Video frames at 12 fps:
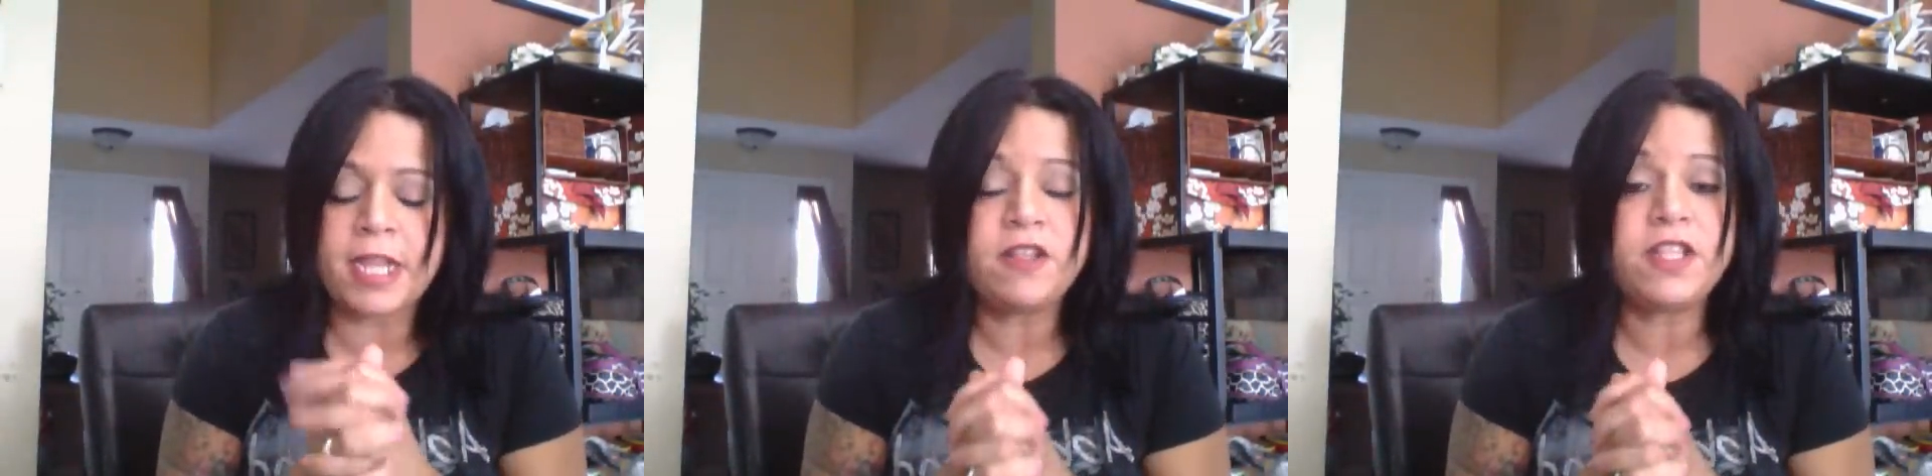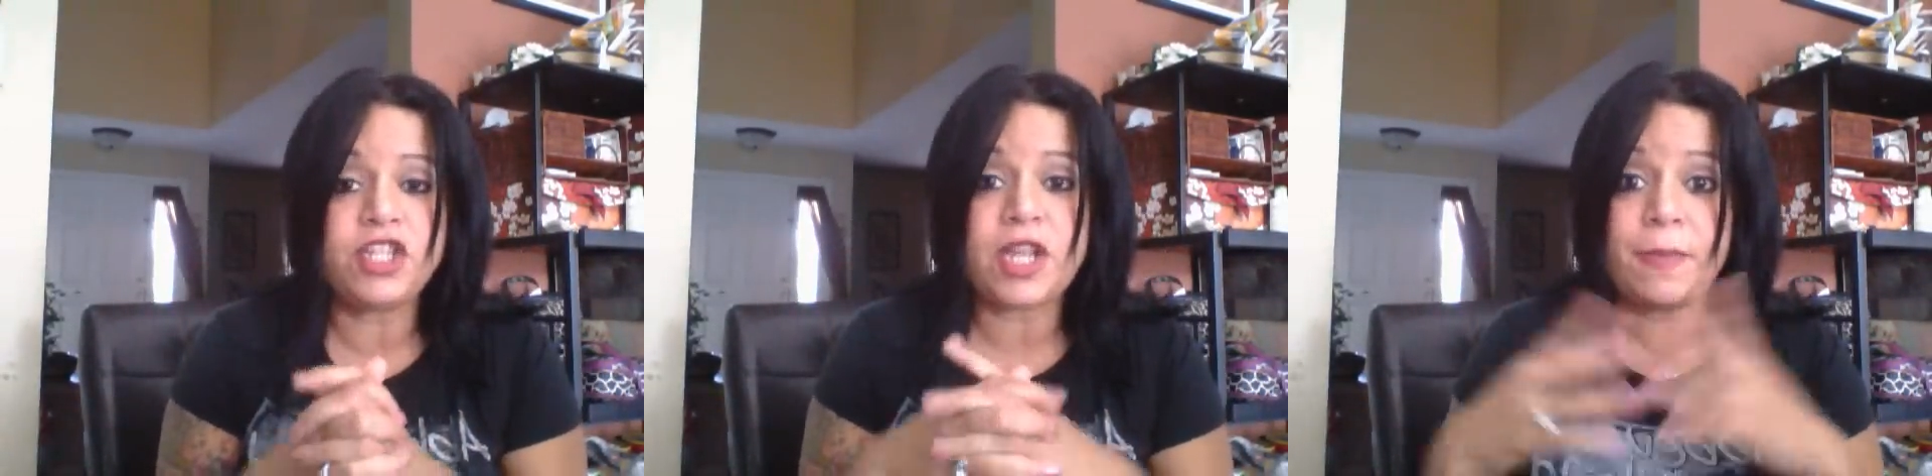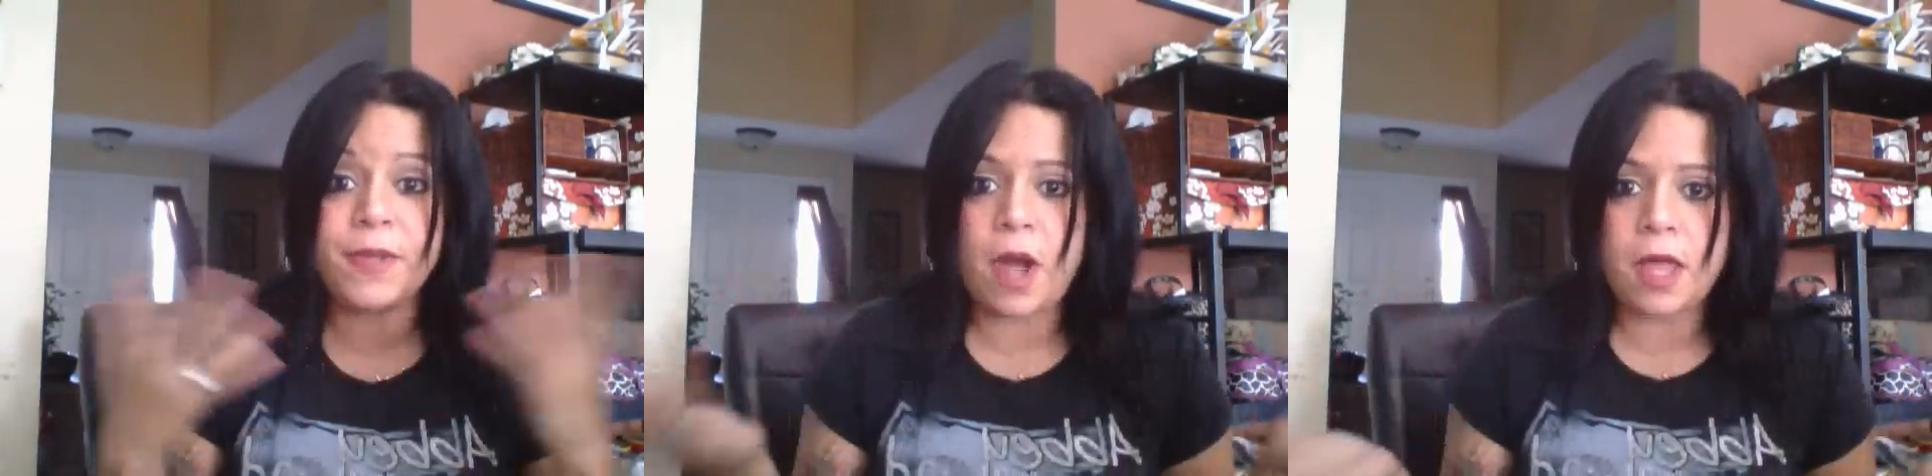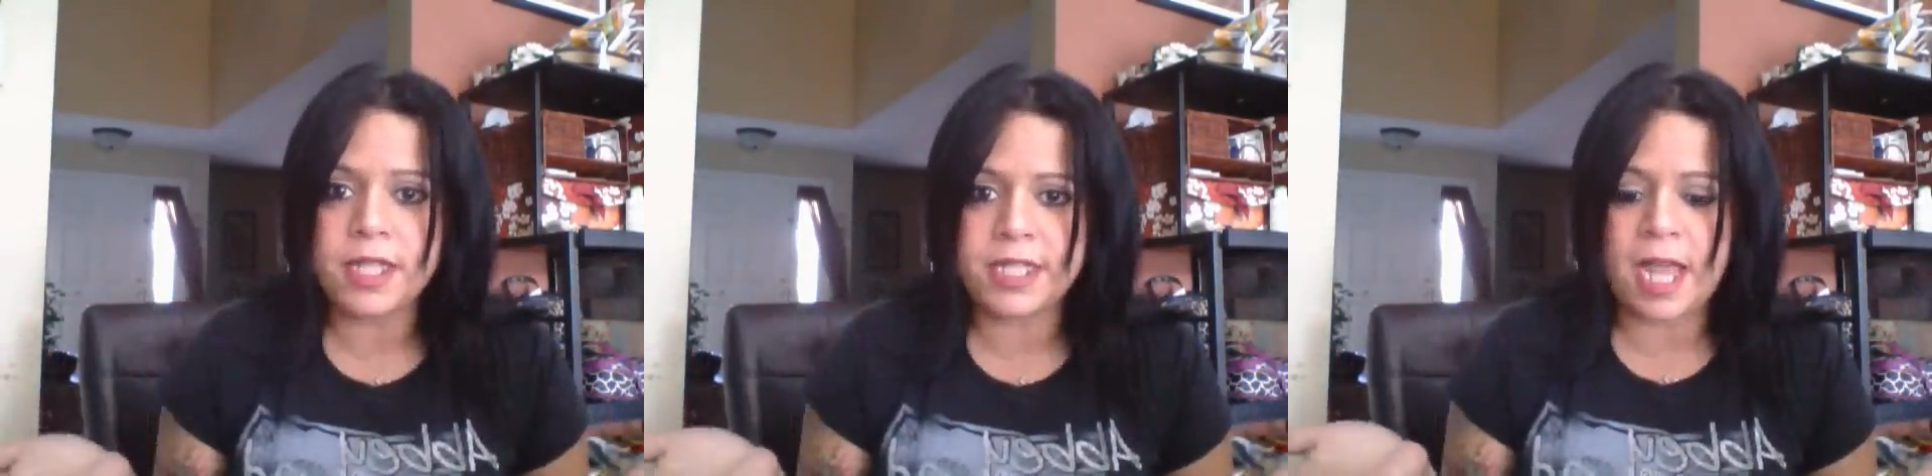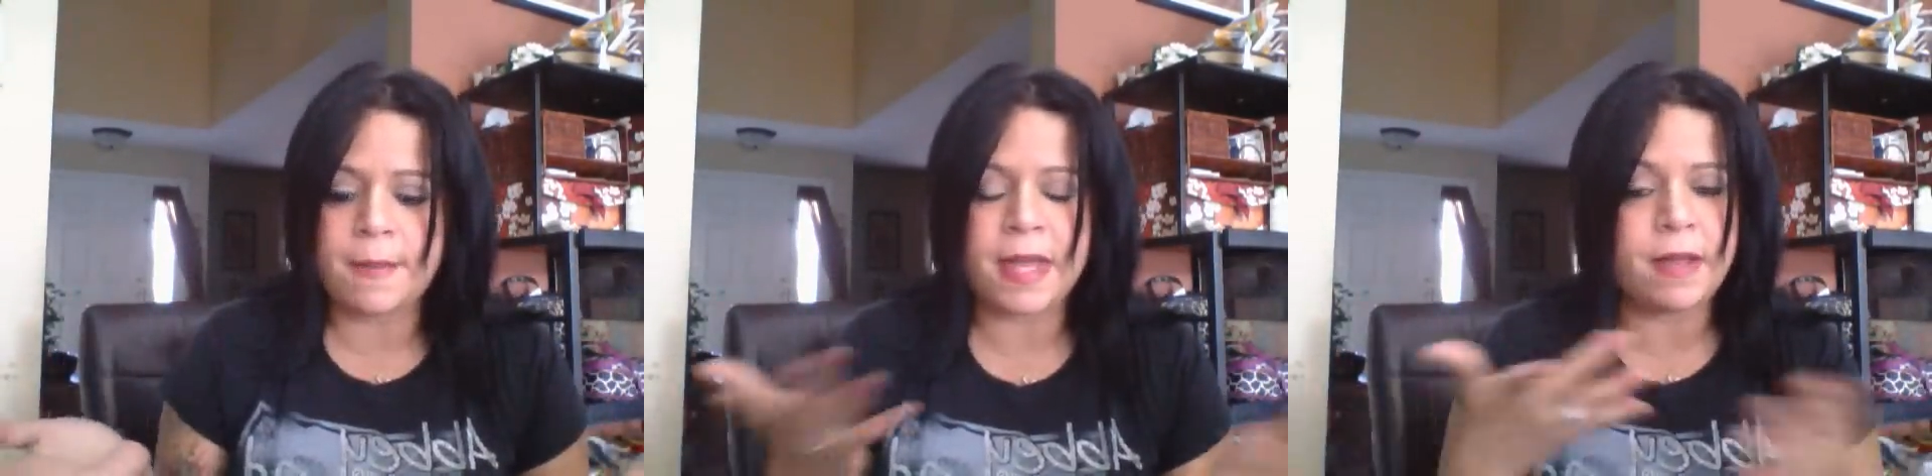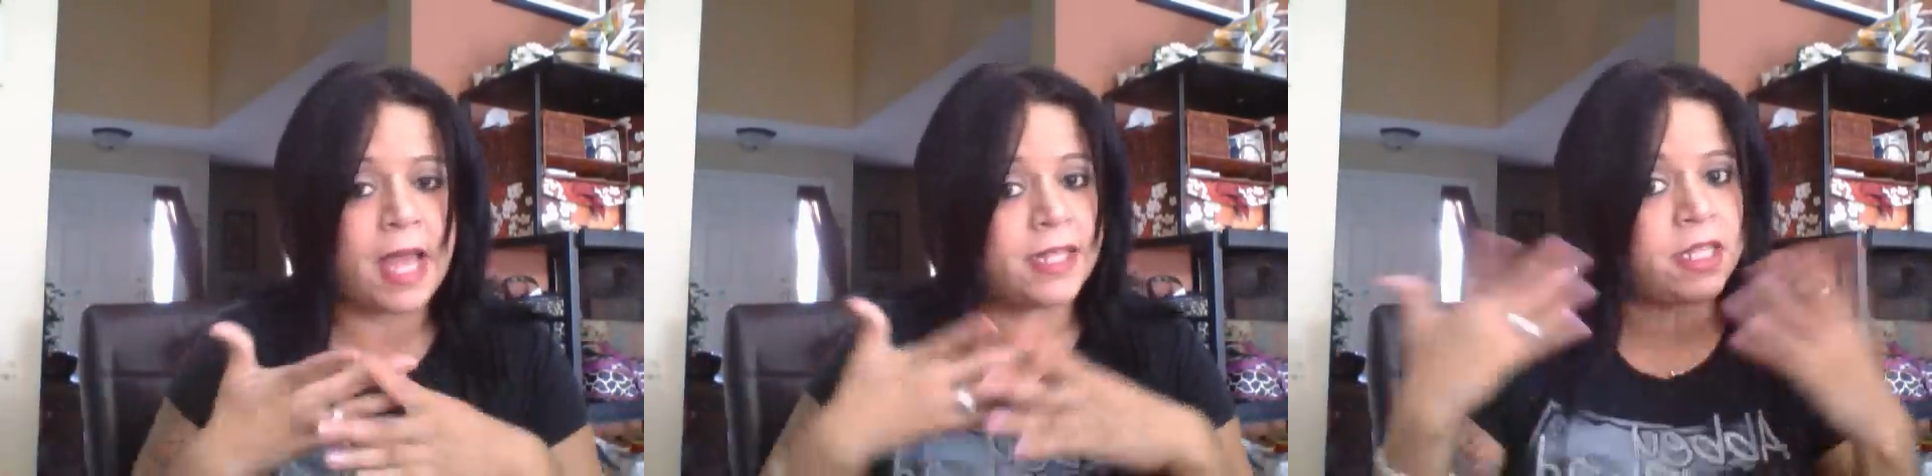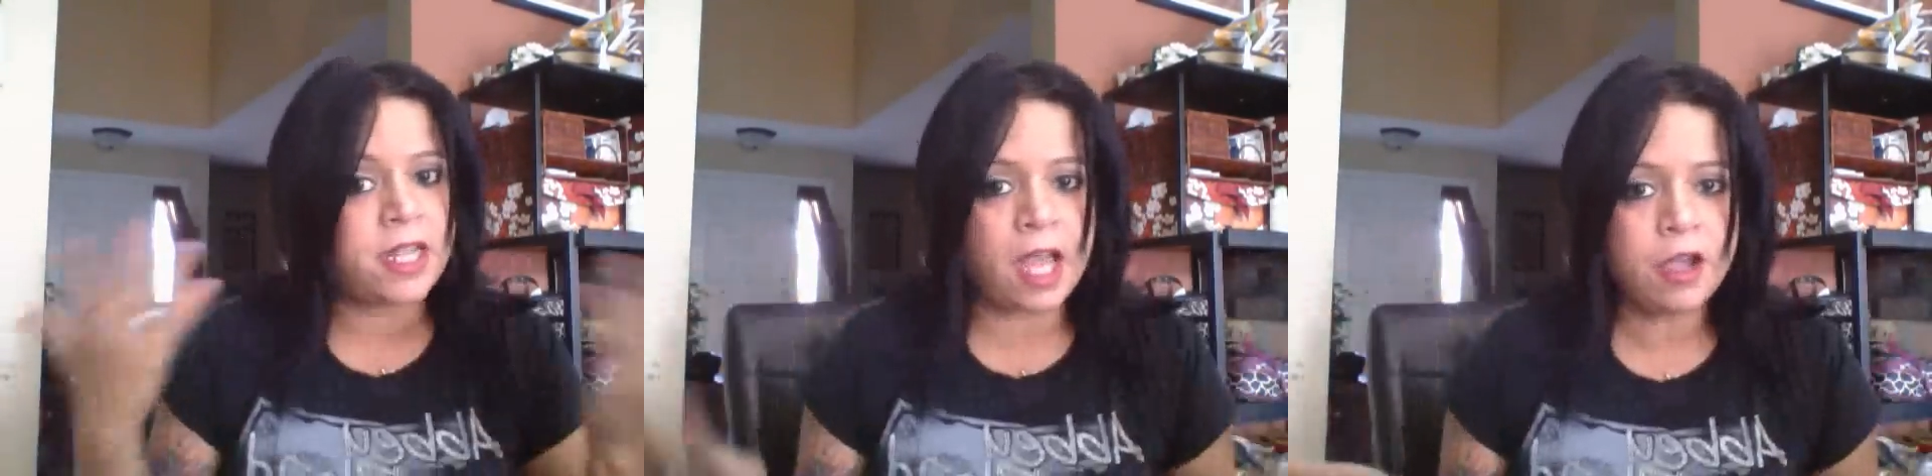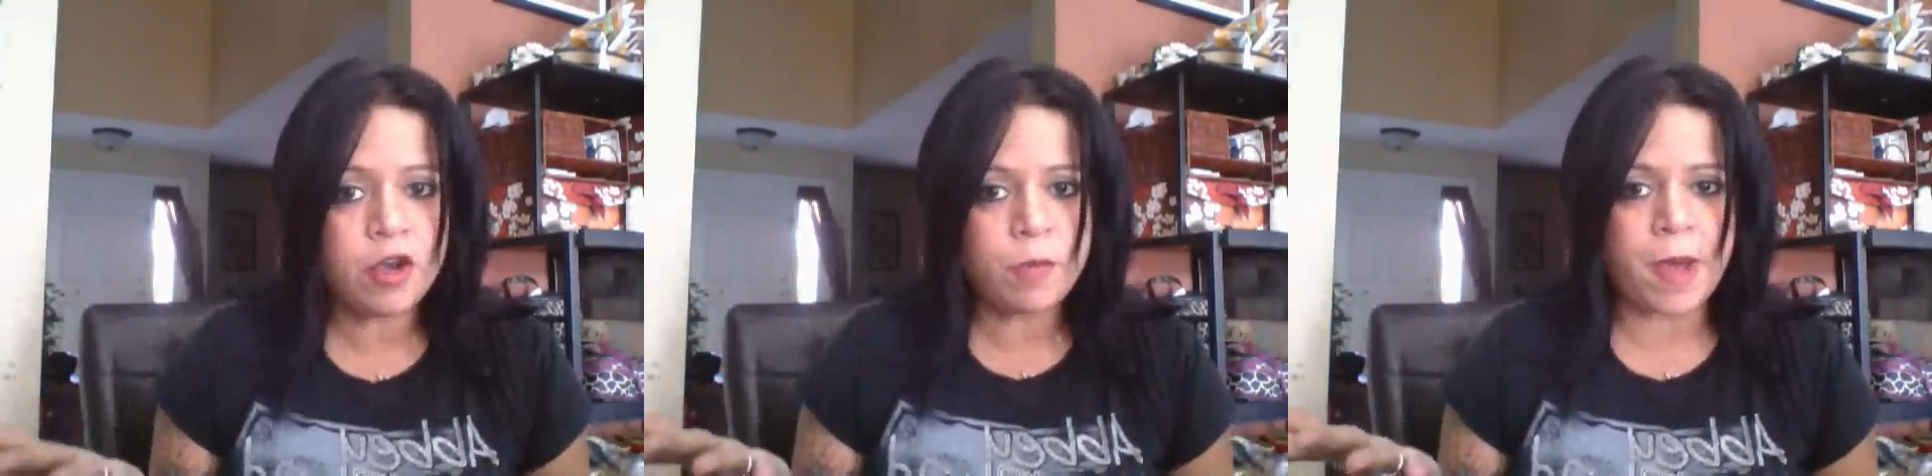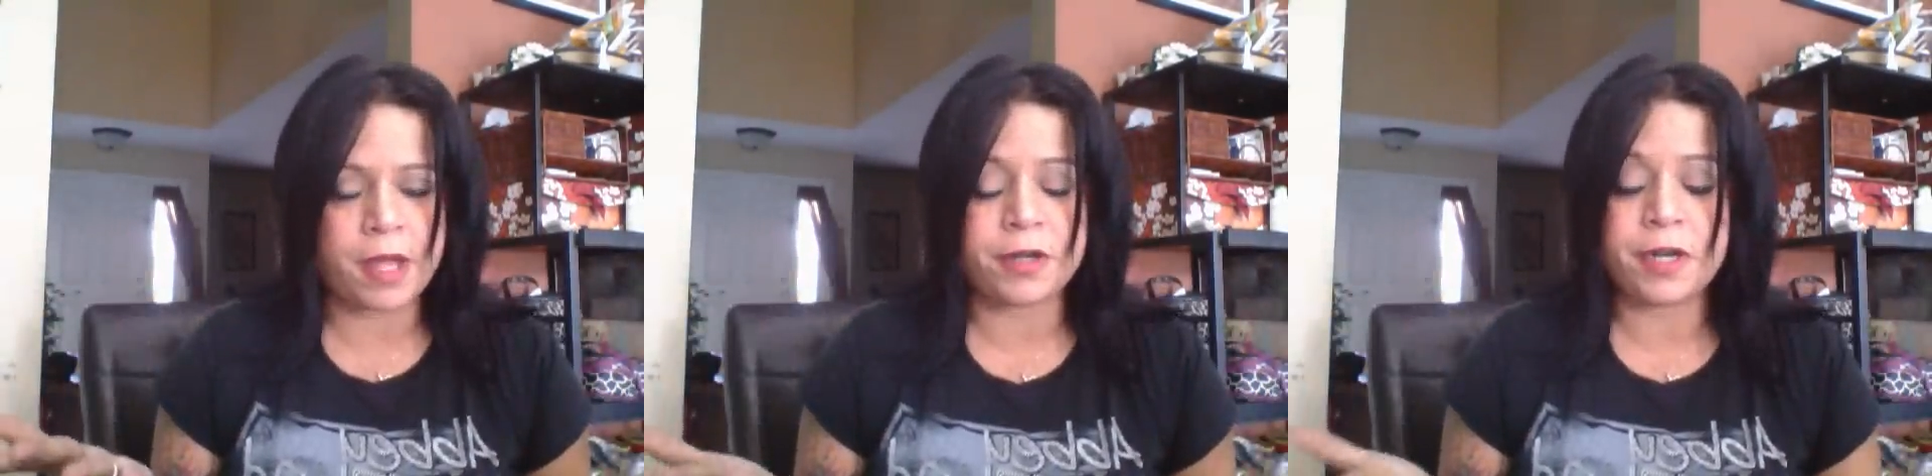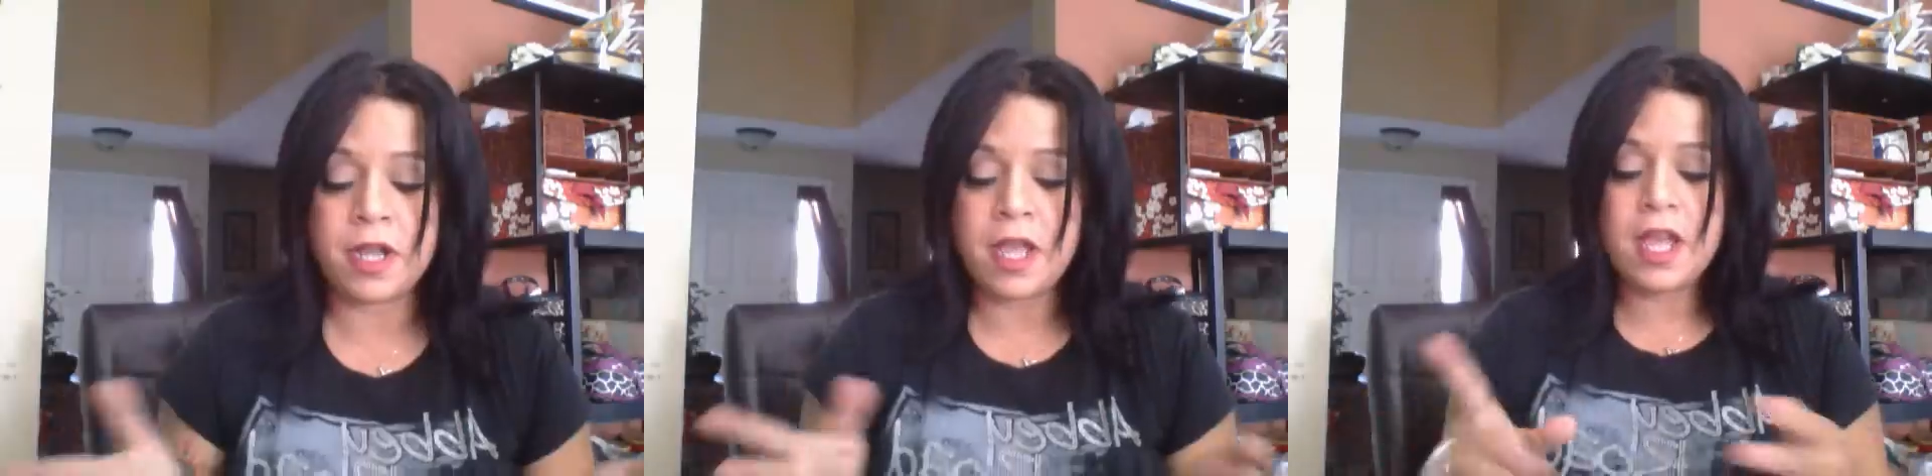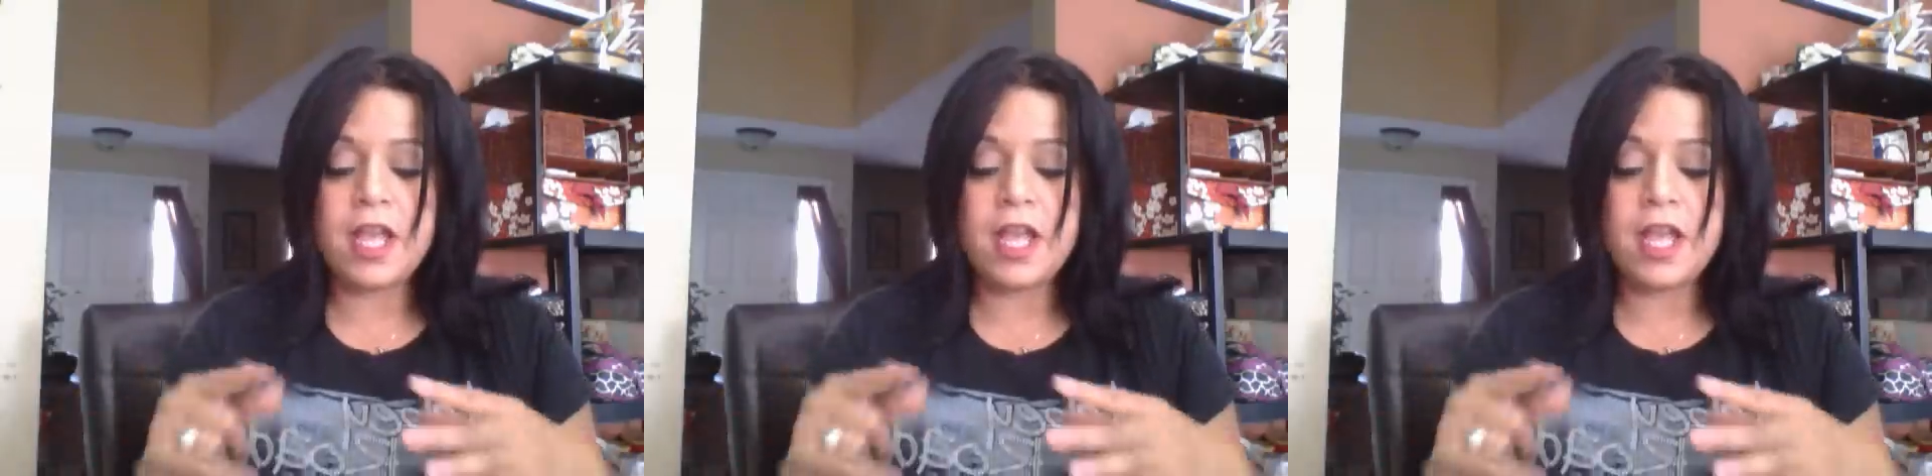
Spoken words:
I used to shop there all the time as a non-couponer.